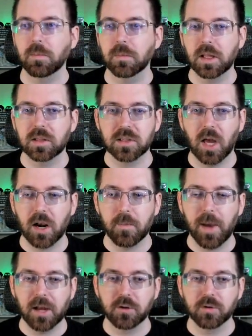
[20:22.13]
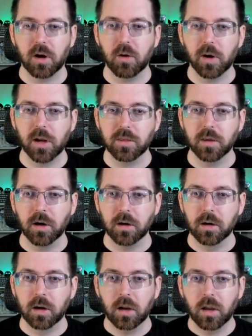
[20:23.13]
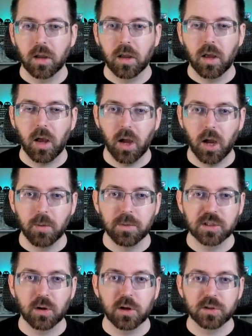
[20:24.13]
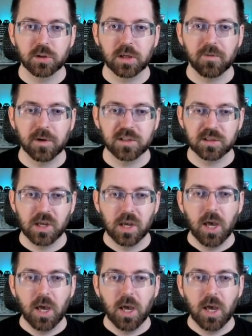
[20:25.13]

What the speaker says: That's not a bad draw right there. This will also give us